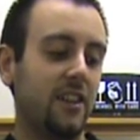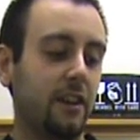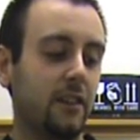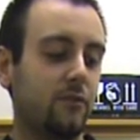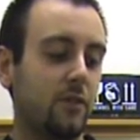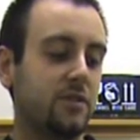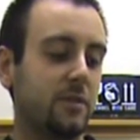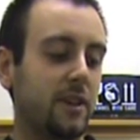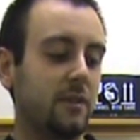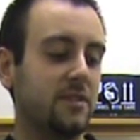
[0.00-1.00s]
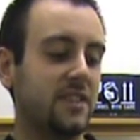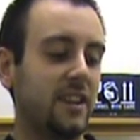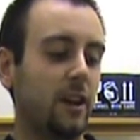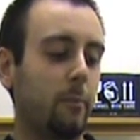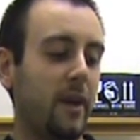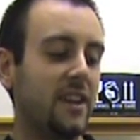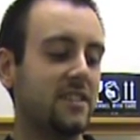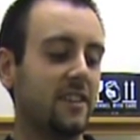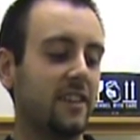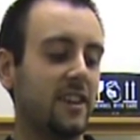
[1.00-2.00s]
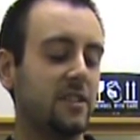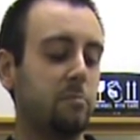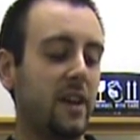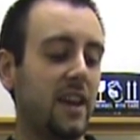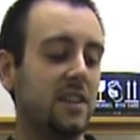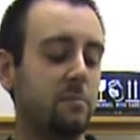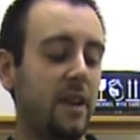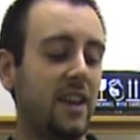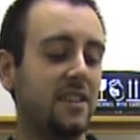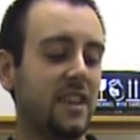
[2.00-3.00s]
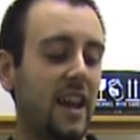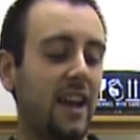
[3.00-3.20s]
The only fruit we use in our pear cider is pears, pears,